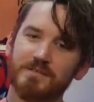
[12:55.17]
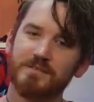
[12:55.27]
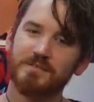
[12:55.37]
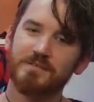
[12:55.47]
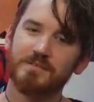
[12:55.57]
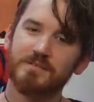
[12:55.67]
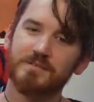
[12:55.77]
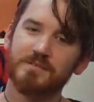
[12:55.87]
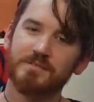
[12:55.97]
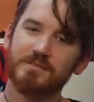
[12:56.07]

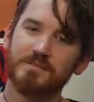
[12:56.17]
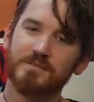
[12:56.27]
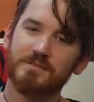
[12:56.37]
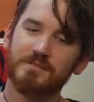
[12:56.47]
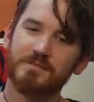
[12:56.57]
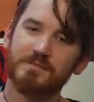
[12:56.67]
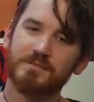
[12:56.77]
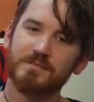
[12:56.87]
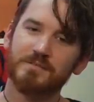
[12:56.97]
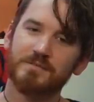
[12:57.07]

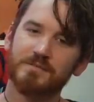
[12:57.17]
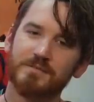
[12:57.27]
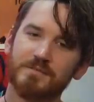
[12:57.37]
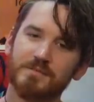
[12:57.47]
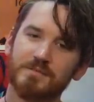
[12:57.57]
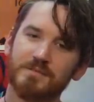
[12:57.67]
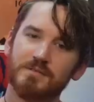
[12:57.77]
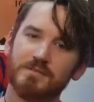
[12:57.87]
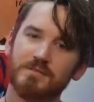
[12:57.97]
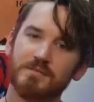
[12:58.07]

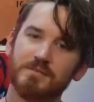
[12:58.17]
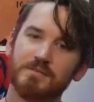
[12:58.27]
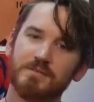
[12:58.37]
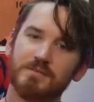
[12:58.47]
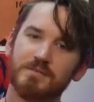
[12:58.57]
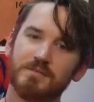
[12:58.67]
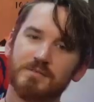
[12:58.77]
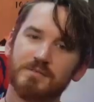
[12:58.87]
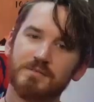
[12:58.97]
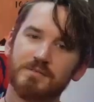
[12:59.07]

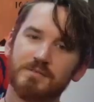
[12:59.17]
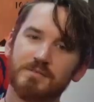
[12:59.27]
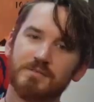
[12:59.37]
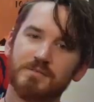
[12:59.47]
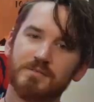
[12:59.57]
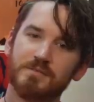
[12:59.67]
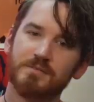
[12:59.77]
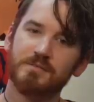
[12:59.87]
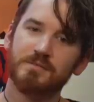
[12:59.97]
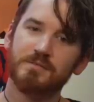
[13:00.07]

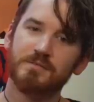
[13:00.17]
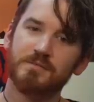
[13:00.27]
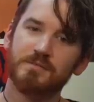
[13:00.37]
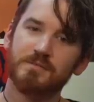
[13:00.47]
(not speaking)